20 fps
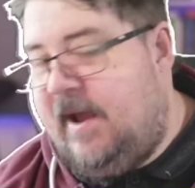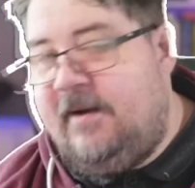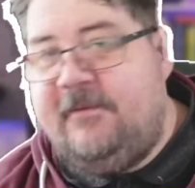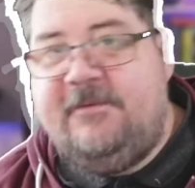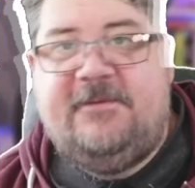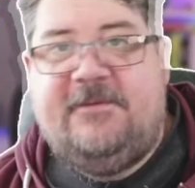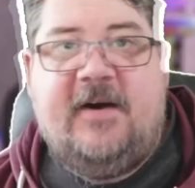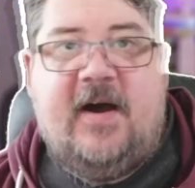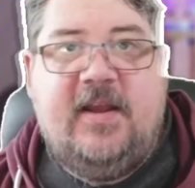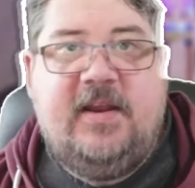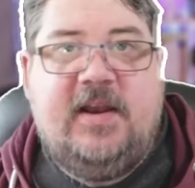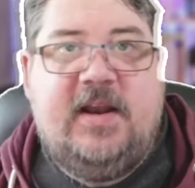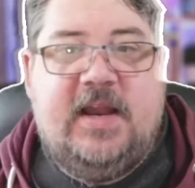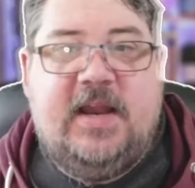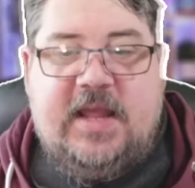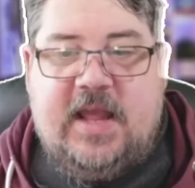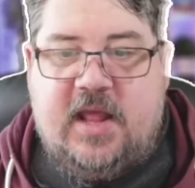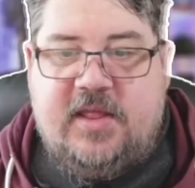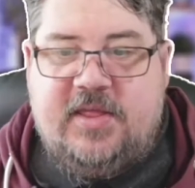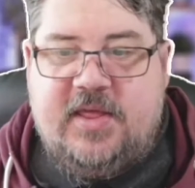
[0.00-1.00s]
And
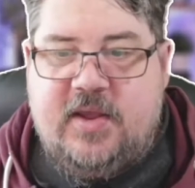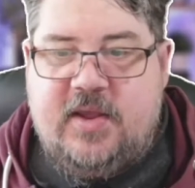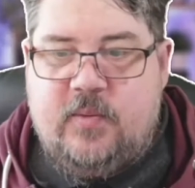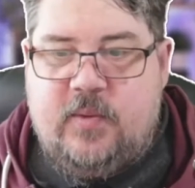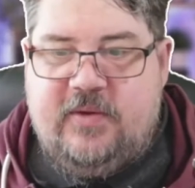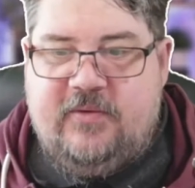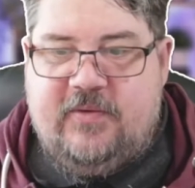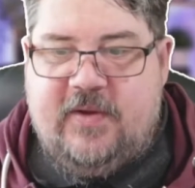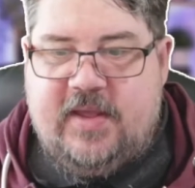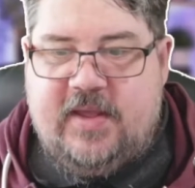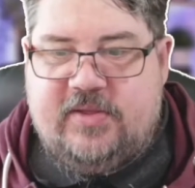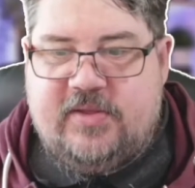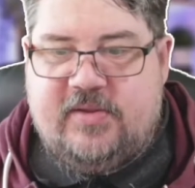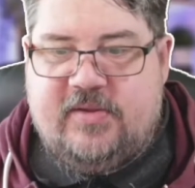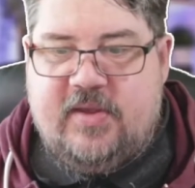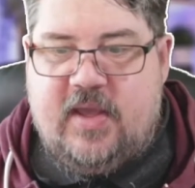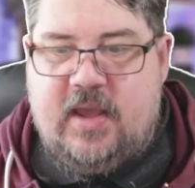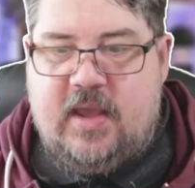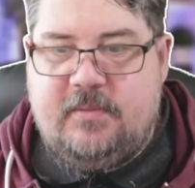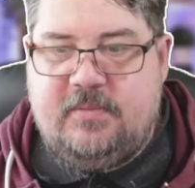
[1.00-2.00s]
finally, I think we've hit the
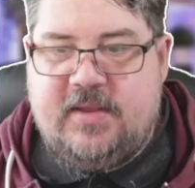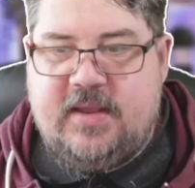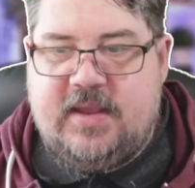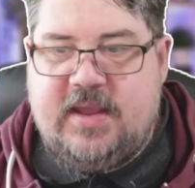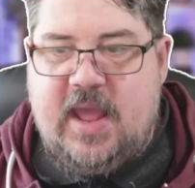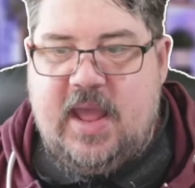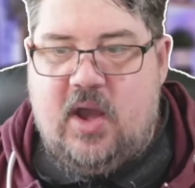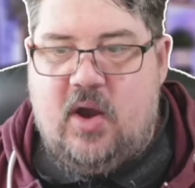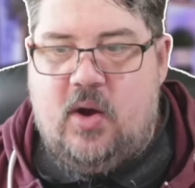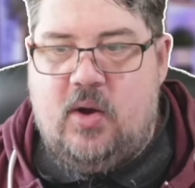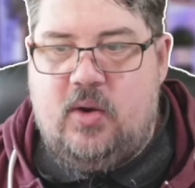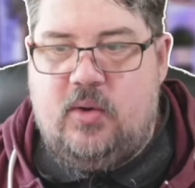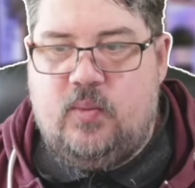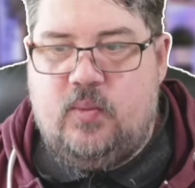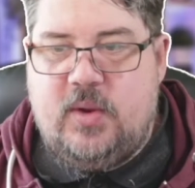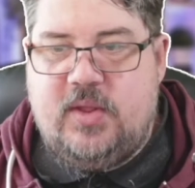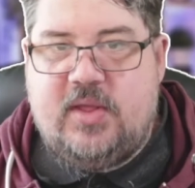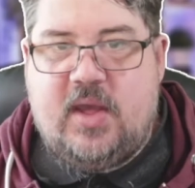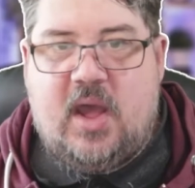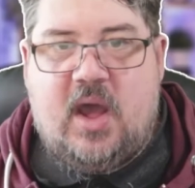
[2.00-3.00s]
time to get
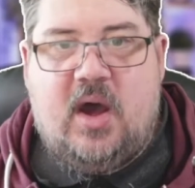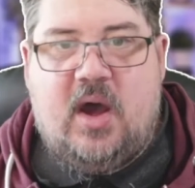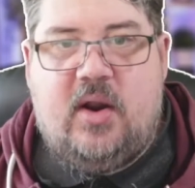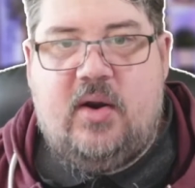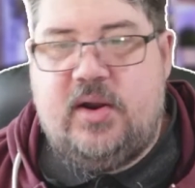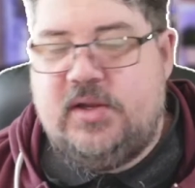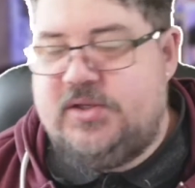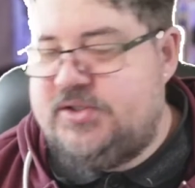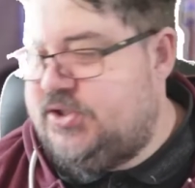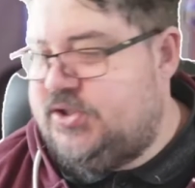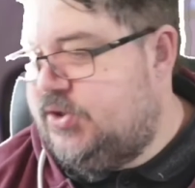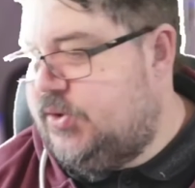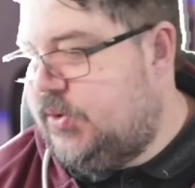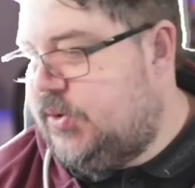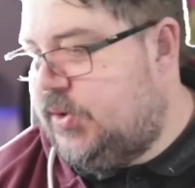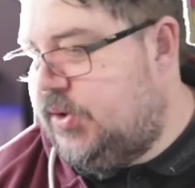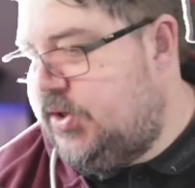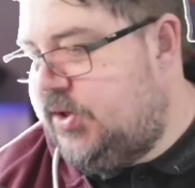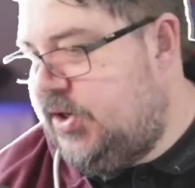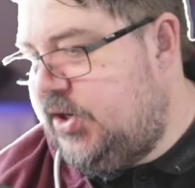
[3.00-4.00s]
on with our
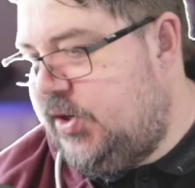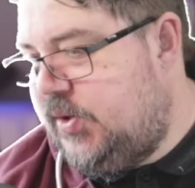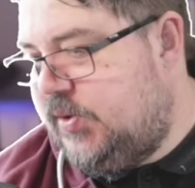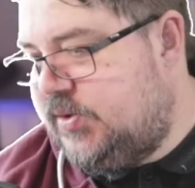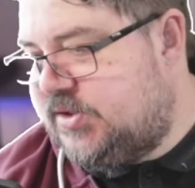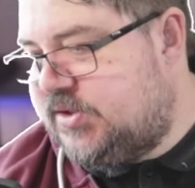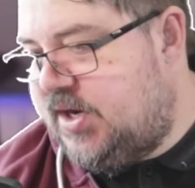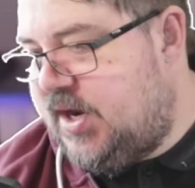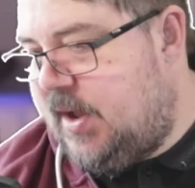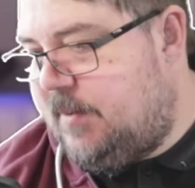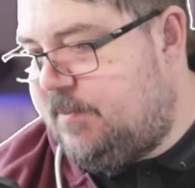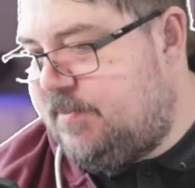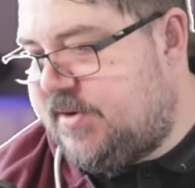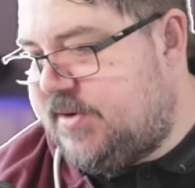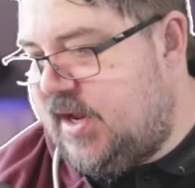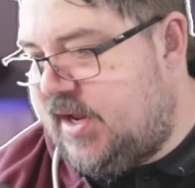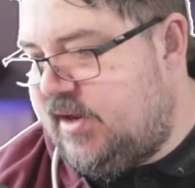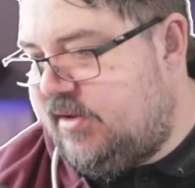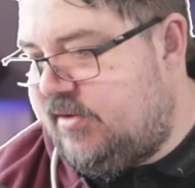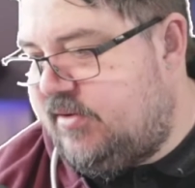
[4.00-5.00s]
Azure news and
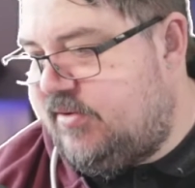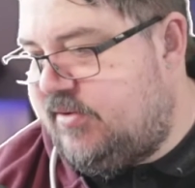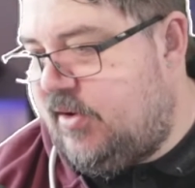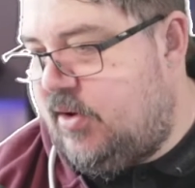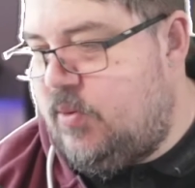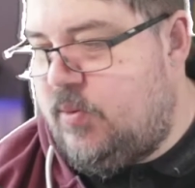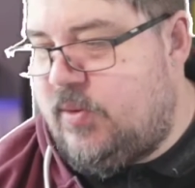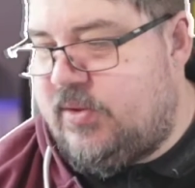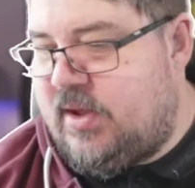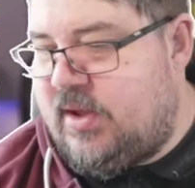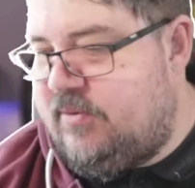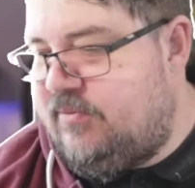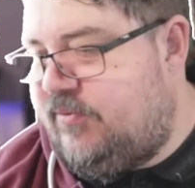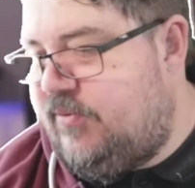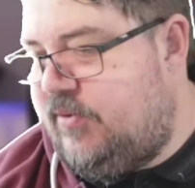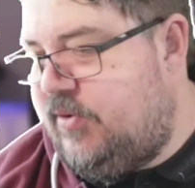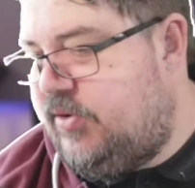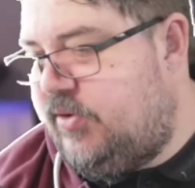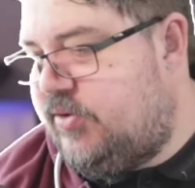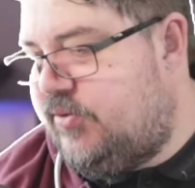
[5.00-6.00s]
updates. So without
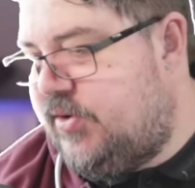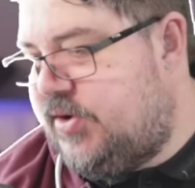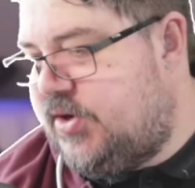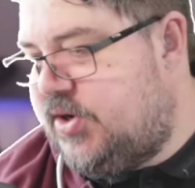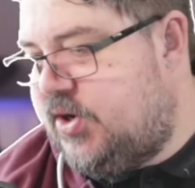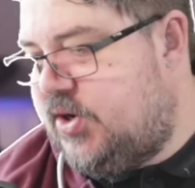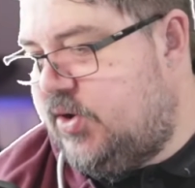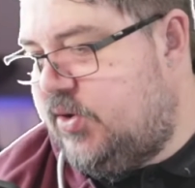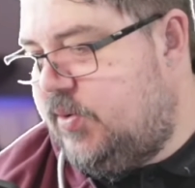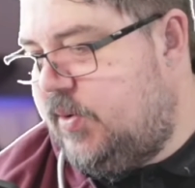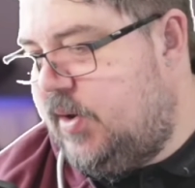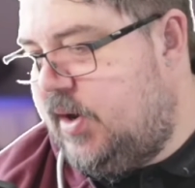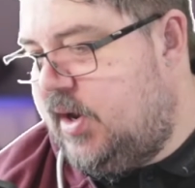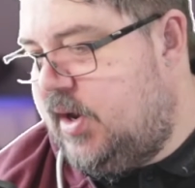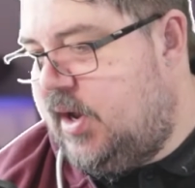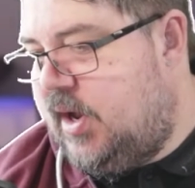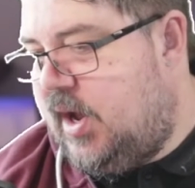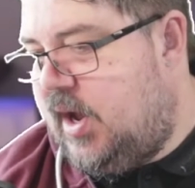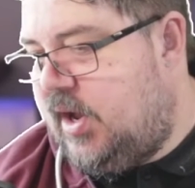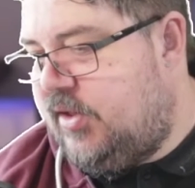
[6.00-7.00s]
further ado,
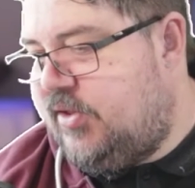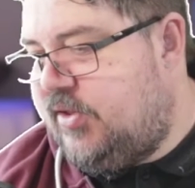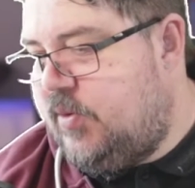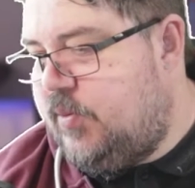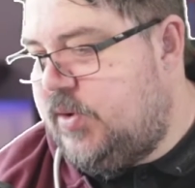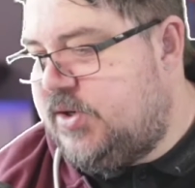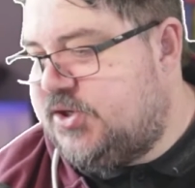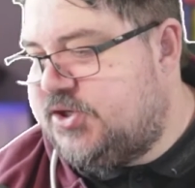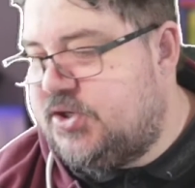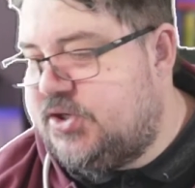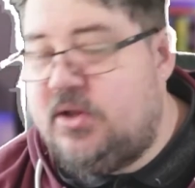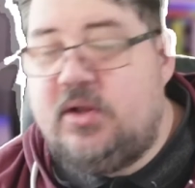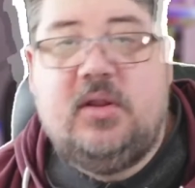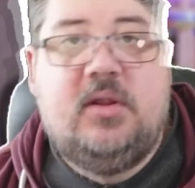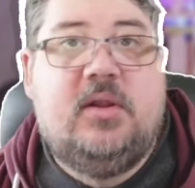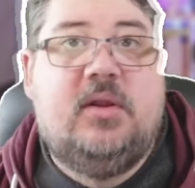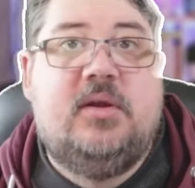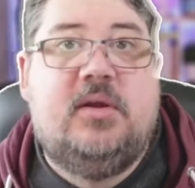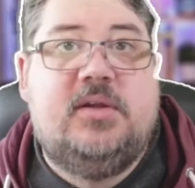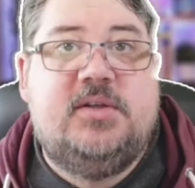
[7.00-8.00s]
I think we
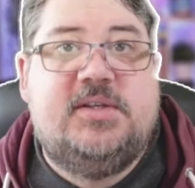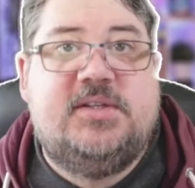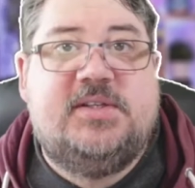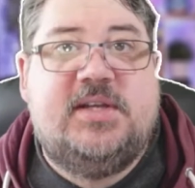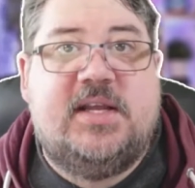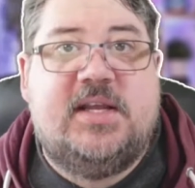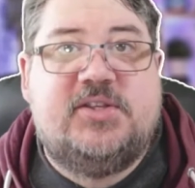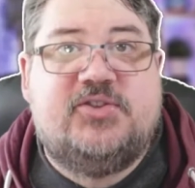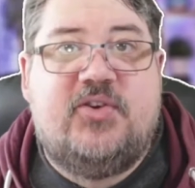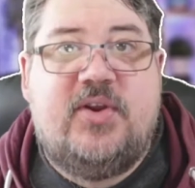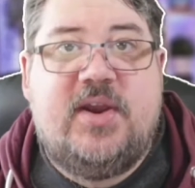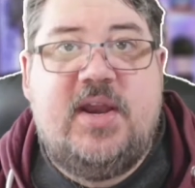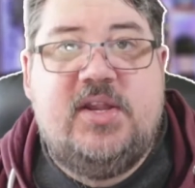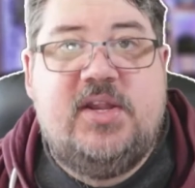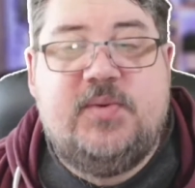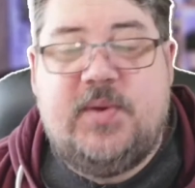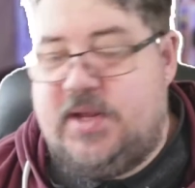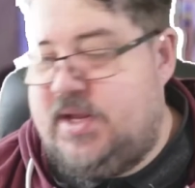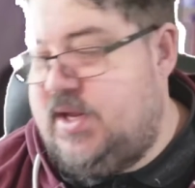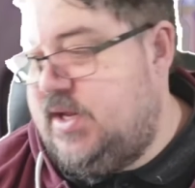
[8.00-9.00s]
shall just get straight
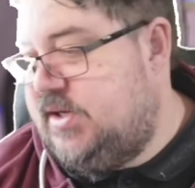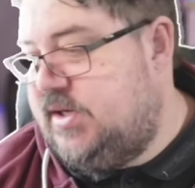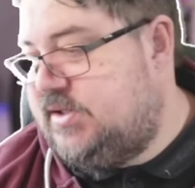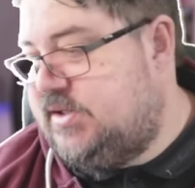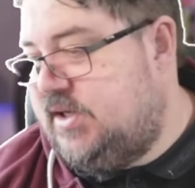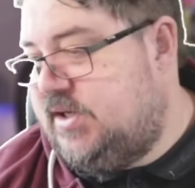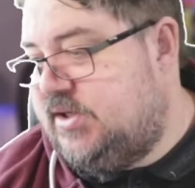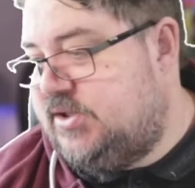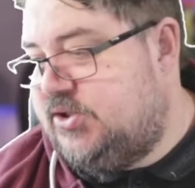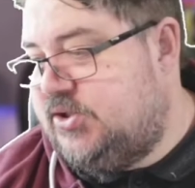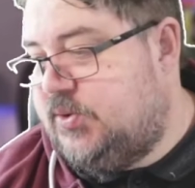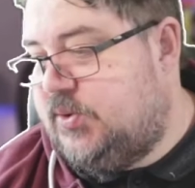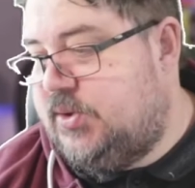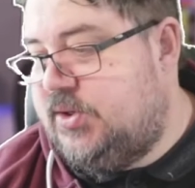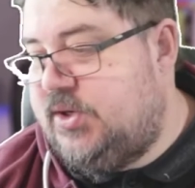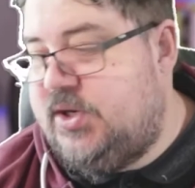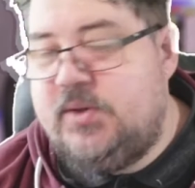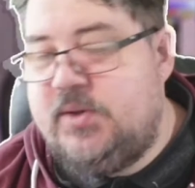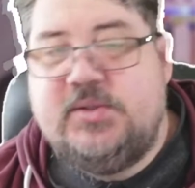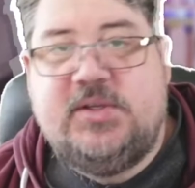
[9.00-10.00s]
into it. Here's the
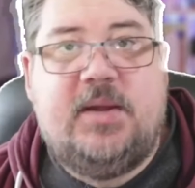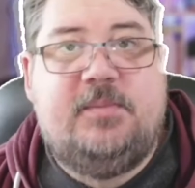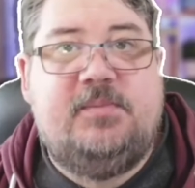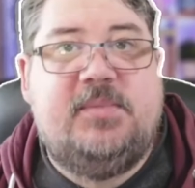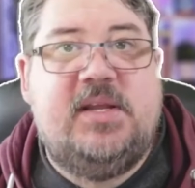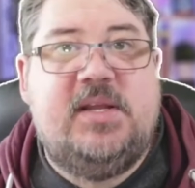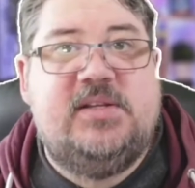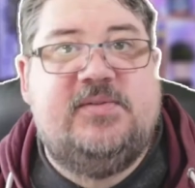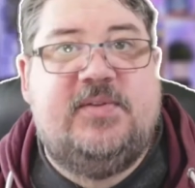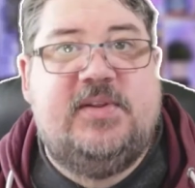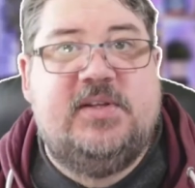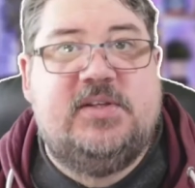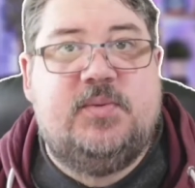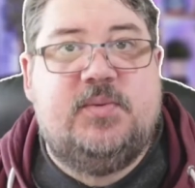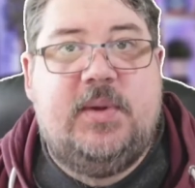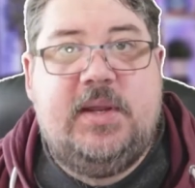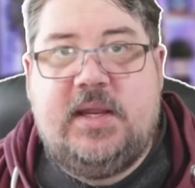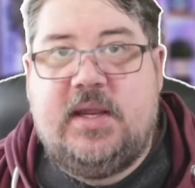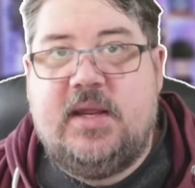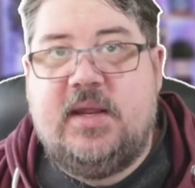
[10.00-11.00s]
Azure news and updates for
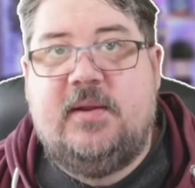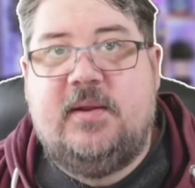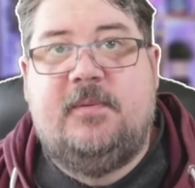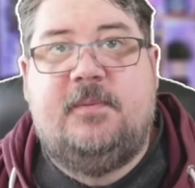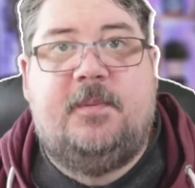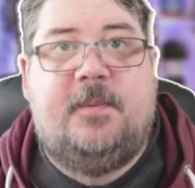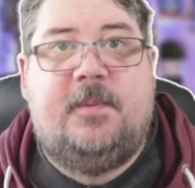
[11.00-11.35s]
this week.